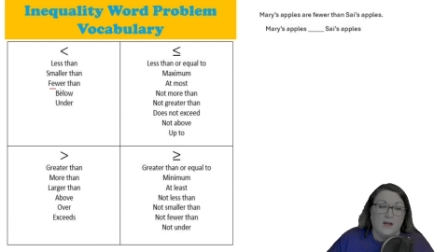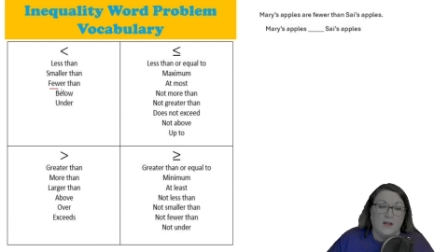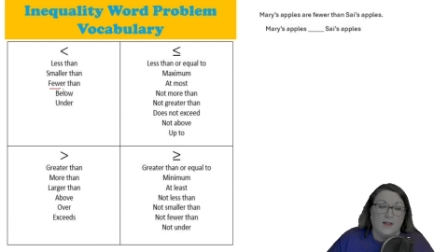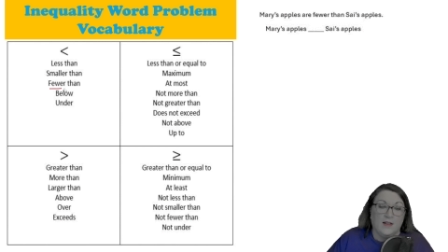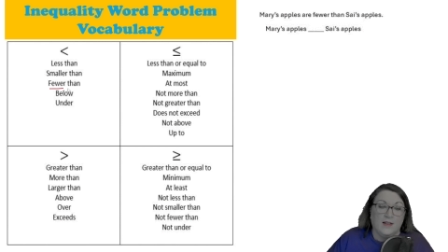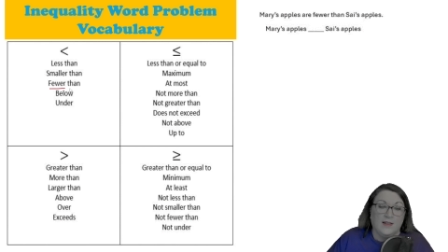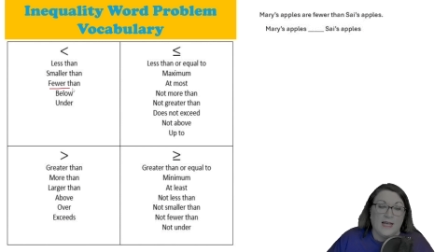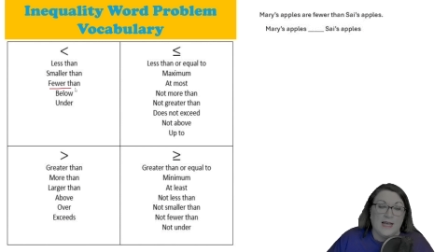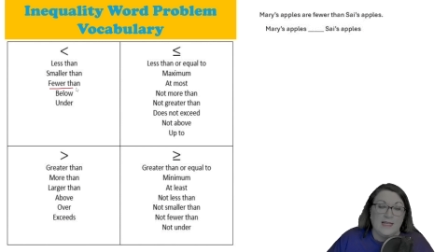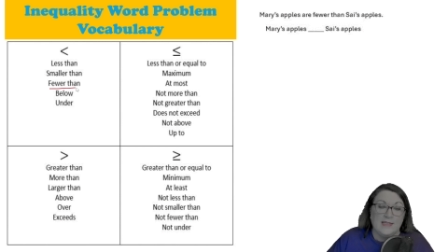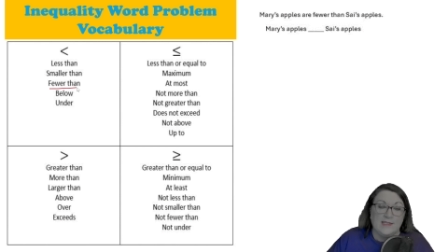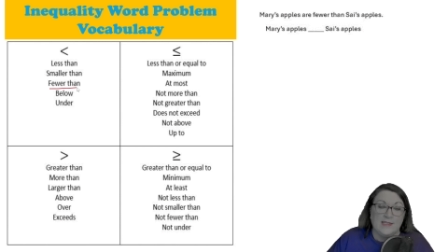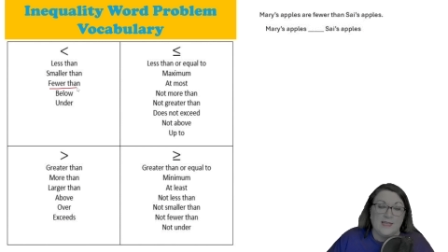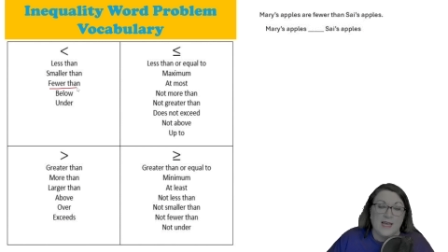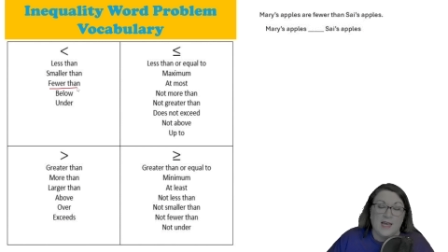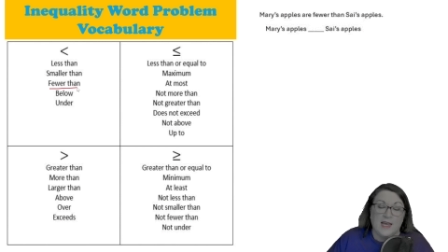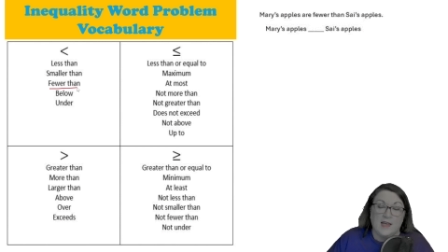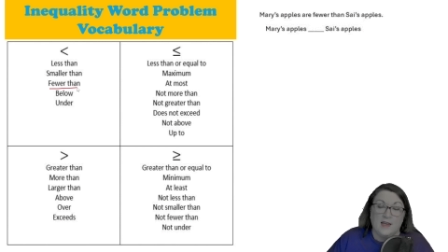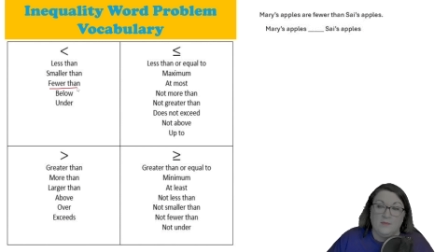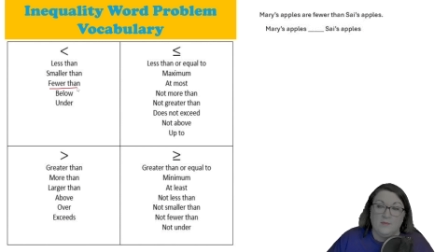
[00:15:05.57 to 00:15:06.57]
less
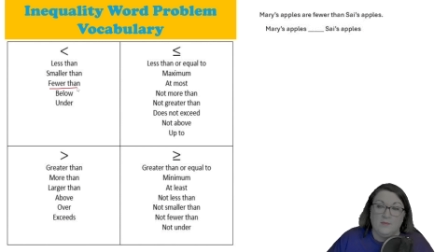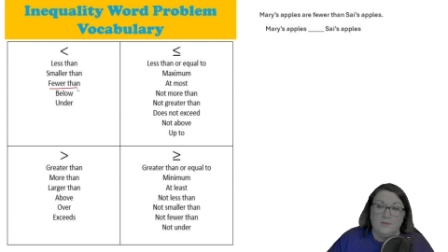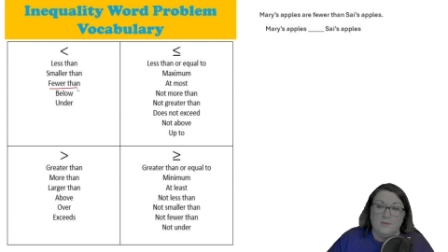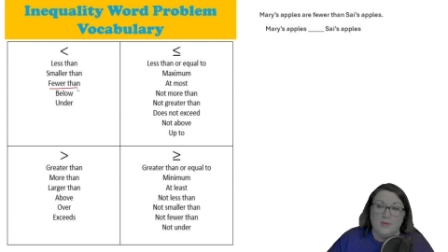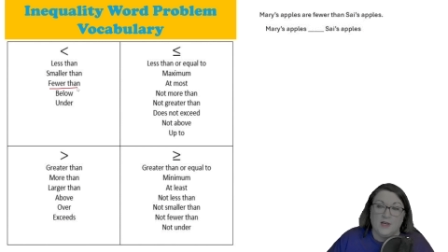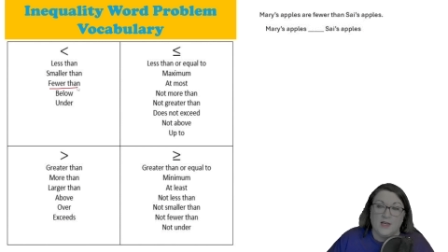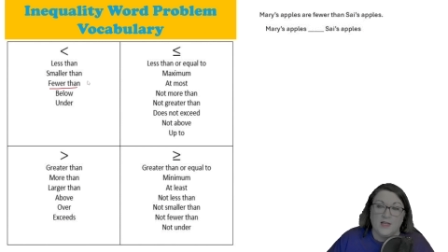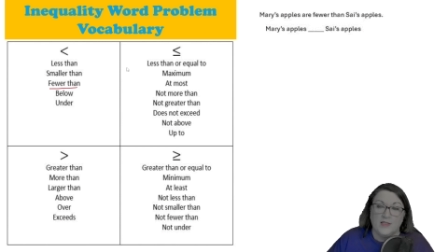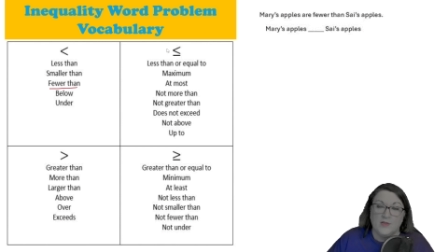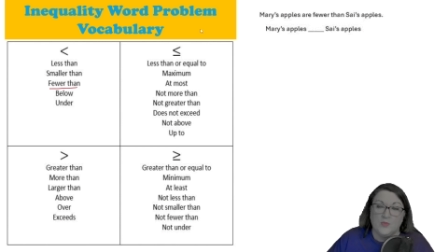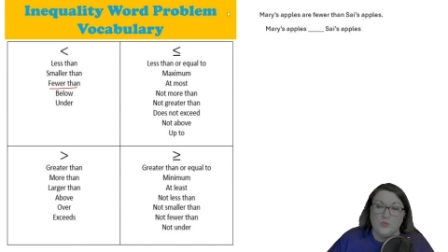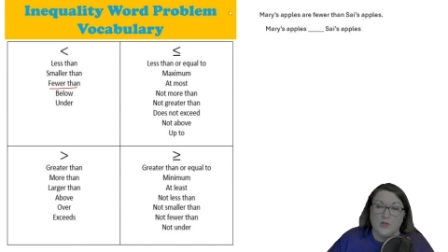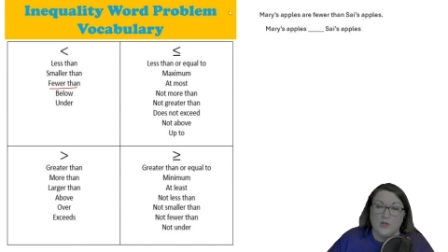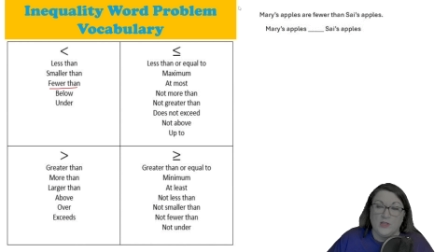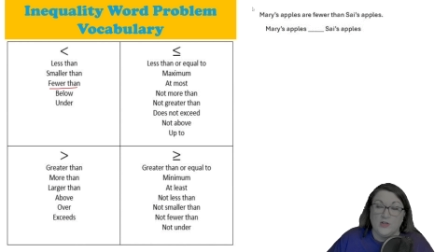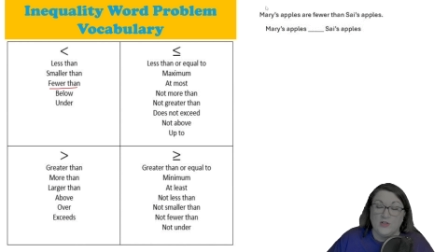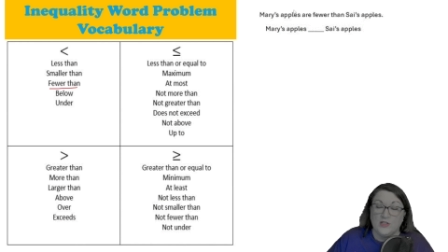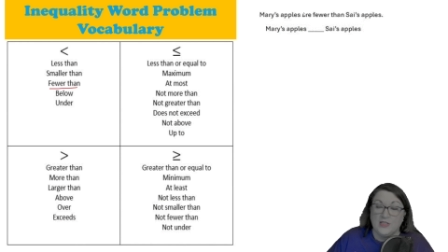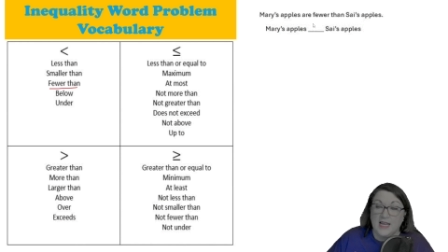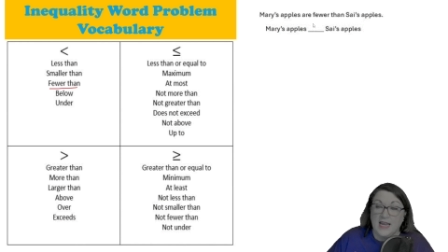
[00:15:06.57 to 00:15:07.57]
than, because what
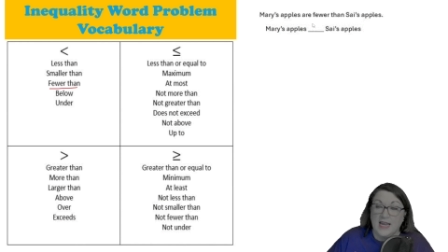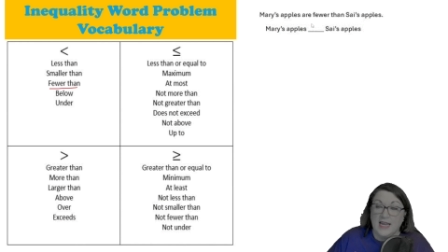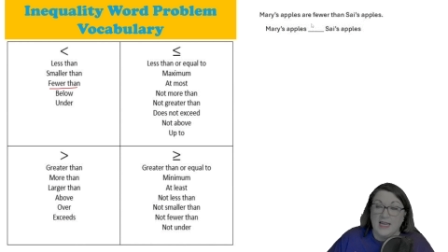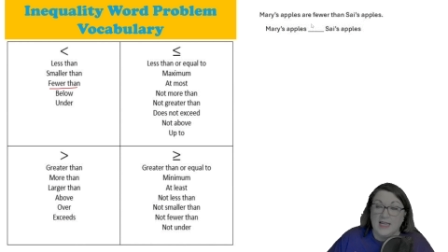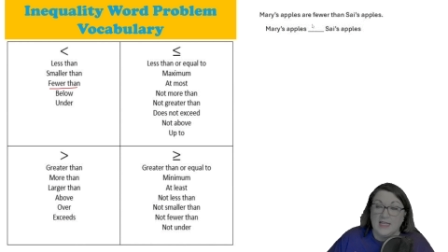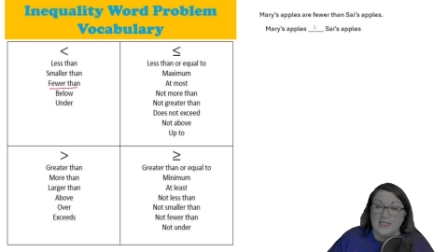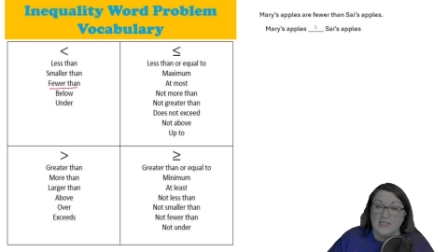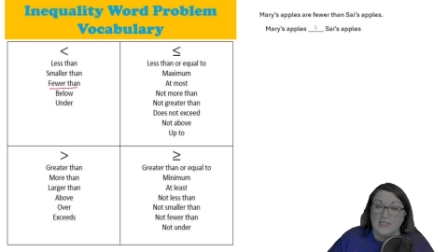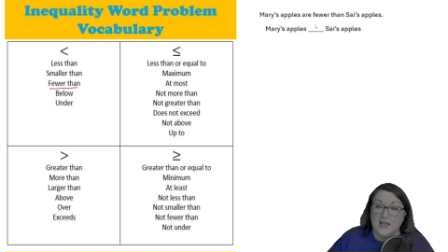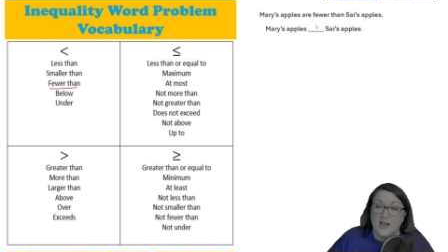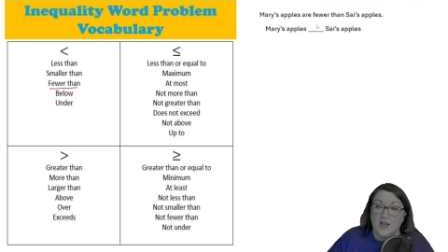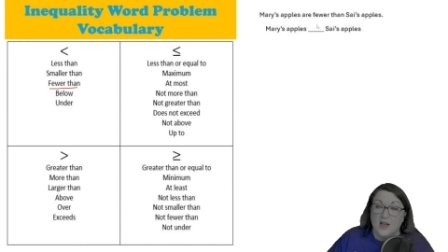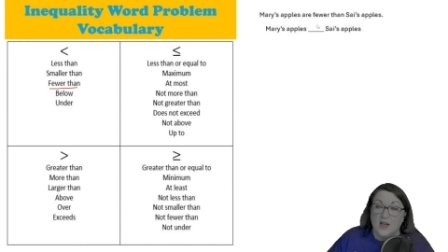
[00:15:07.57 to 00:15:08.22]
they're saying is